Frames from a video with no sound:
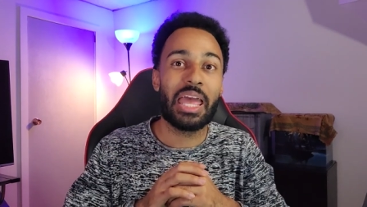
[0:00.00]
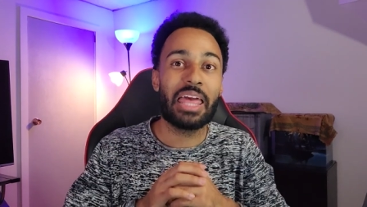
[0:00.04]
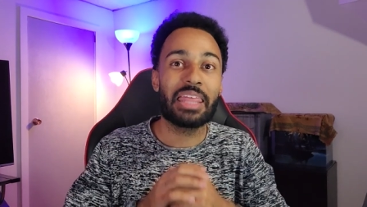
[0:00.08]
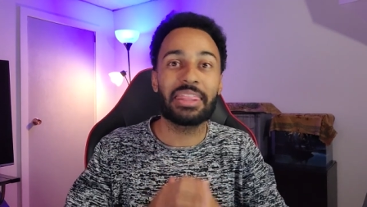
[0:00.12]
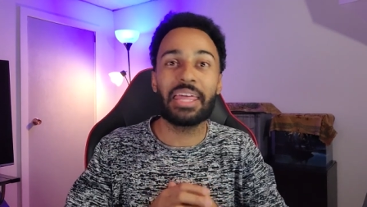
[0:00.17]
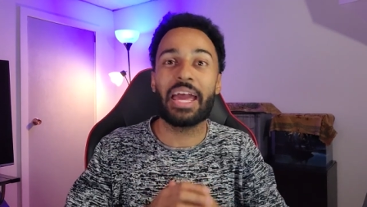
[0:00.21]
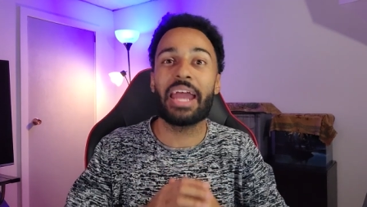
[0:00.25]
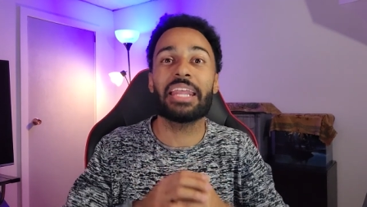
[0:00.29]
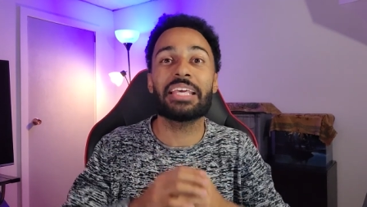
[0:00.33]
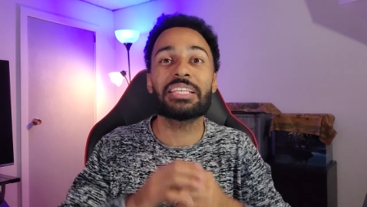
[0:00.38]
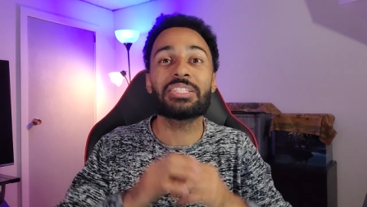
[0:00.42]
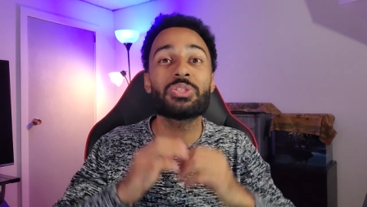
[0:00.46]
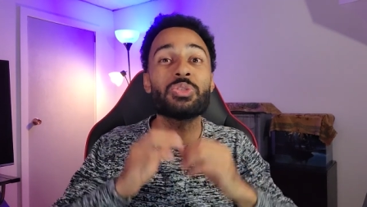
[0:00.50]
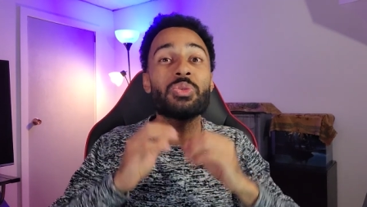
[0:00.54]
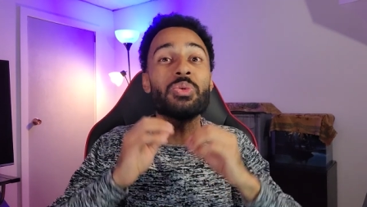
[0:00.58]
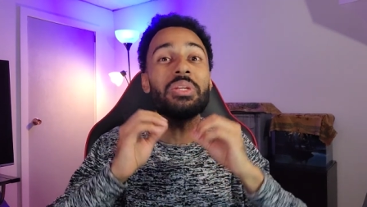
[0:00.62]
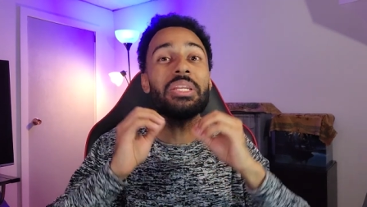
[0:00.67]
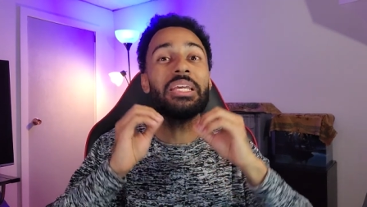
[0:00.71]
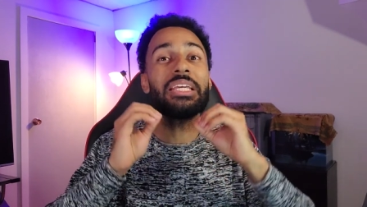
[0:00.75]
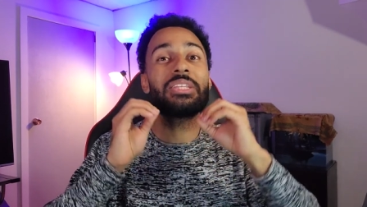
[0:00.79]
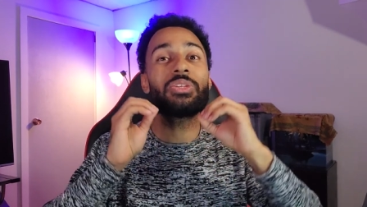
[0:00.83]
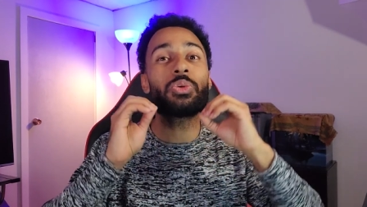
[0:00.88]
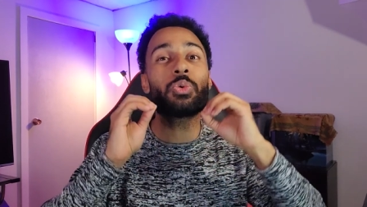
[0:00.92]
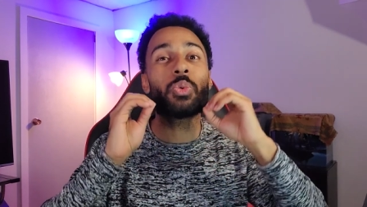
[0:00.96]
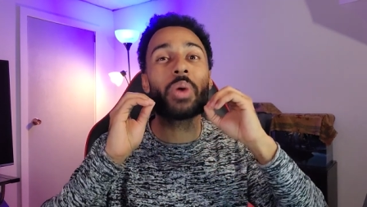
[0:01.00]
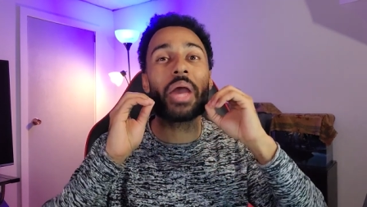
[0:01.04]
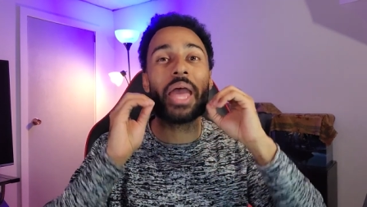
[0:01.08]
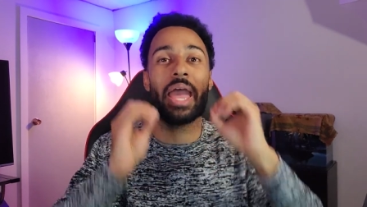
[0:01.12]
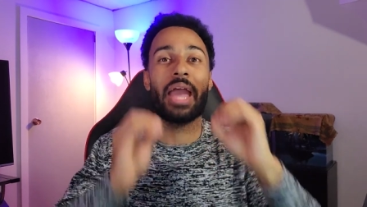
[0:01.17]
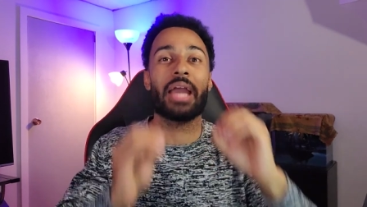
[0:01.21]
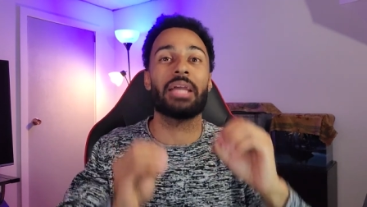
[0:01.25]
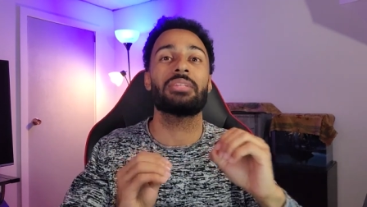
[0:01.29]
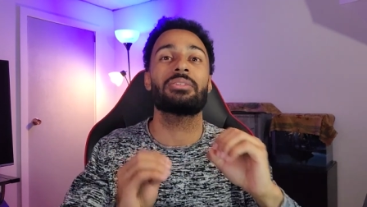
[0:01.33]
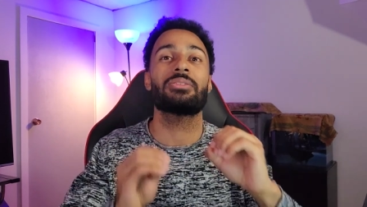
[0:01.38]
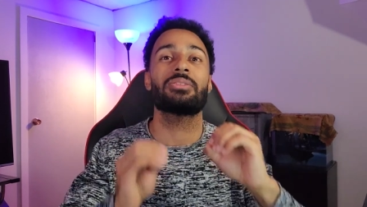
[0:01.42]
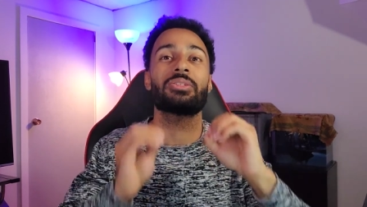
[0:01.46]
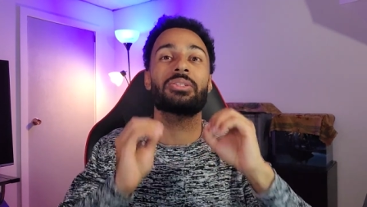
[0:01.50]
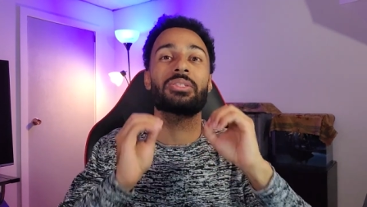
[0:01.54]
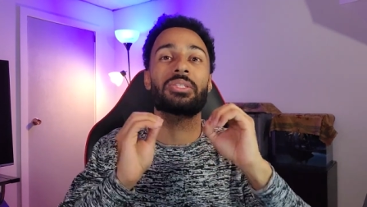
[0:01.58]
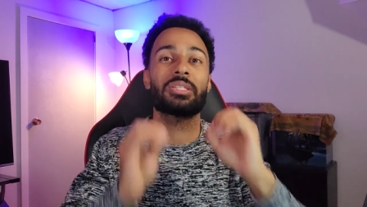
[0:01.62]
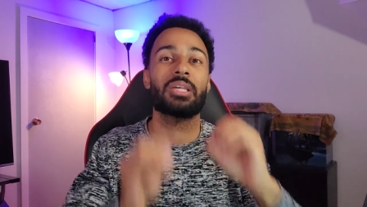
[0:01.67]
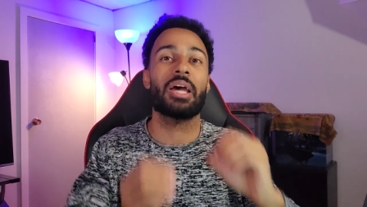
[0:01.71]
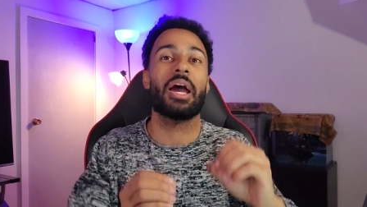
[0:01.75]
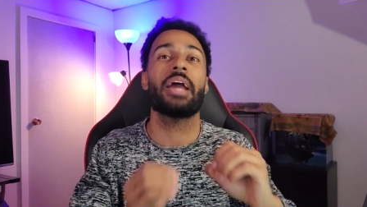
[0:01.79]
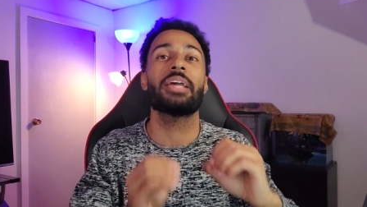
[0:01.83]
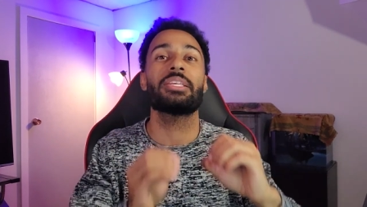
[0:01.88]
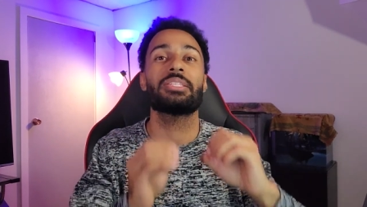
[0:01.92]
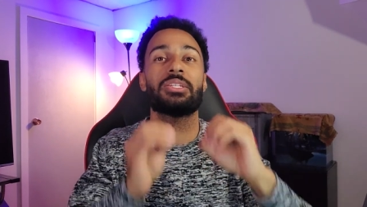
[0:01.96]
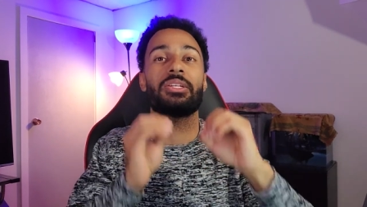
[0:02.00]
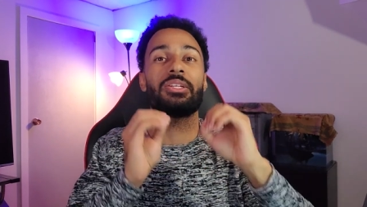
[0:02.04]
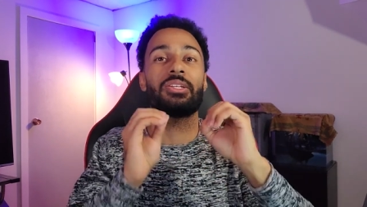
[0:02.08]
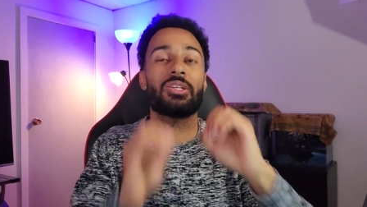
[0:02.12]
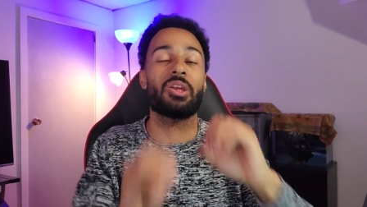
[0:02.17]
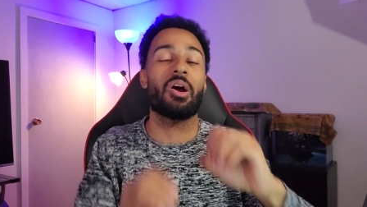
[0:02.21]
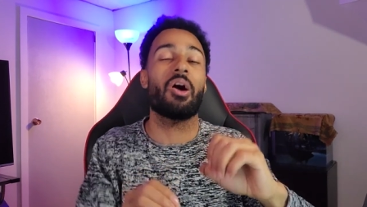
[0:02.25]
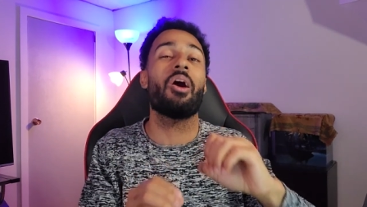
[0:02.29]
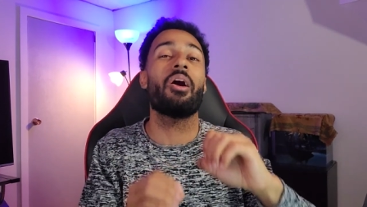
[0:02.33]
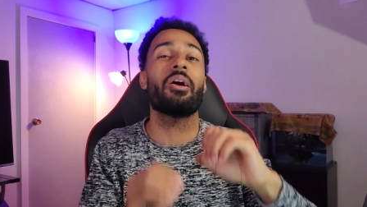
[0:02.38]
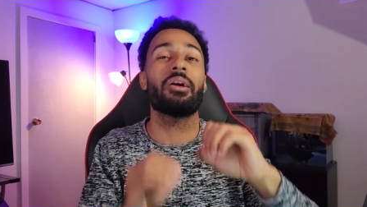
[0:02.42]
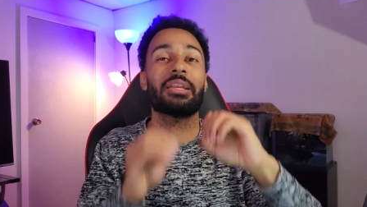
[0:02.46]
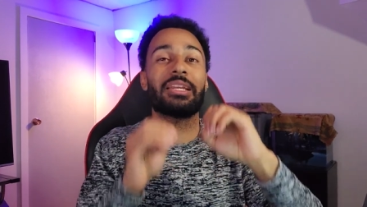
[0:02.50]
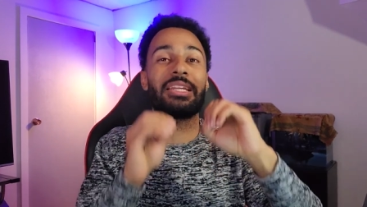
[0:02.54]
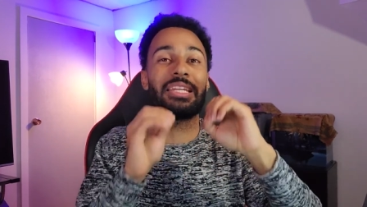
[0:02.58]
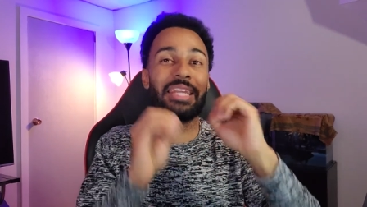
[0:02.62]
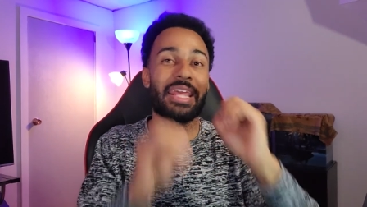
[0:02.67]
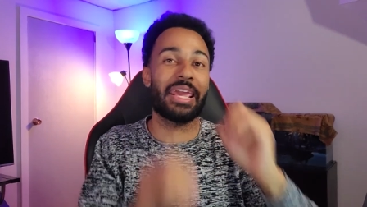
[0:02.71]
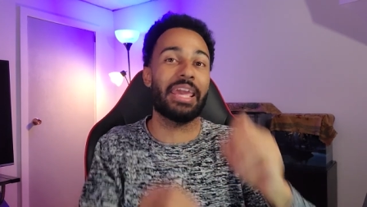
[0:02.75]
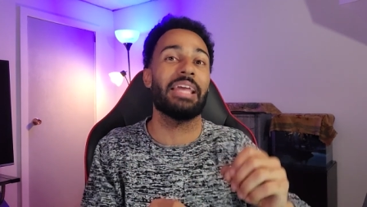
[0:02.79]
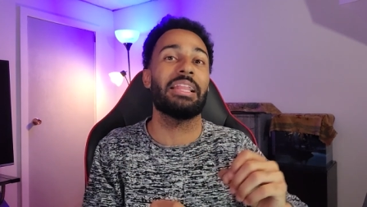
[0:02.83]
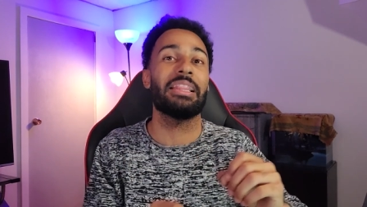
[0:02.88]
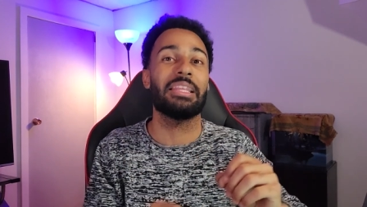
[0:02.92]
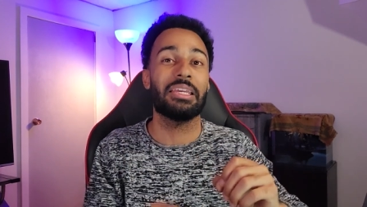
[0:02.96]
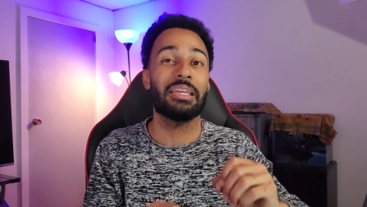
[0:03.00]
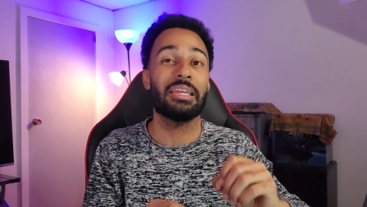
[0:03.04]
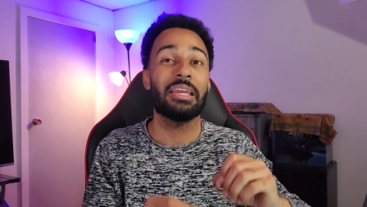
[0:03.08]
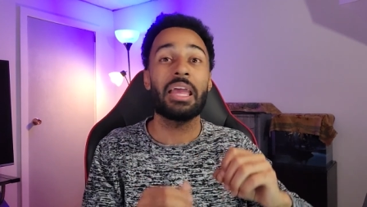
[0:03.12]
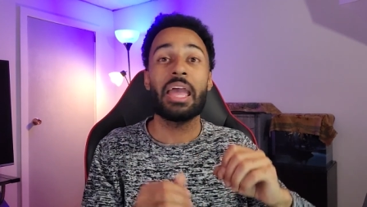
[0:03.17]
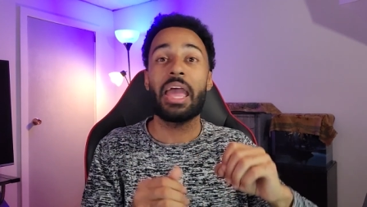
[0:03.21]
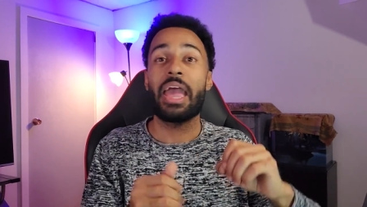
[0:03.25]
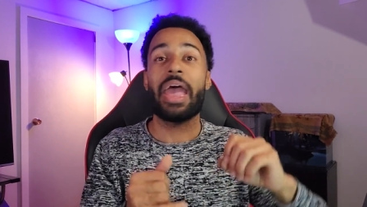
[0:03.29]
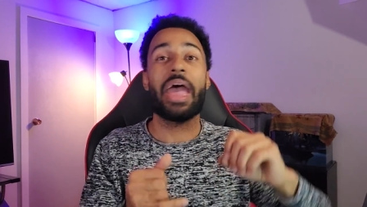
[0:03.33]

That is, you need to exercise your dog daily.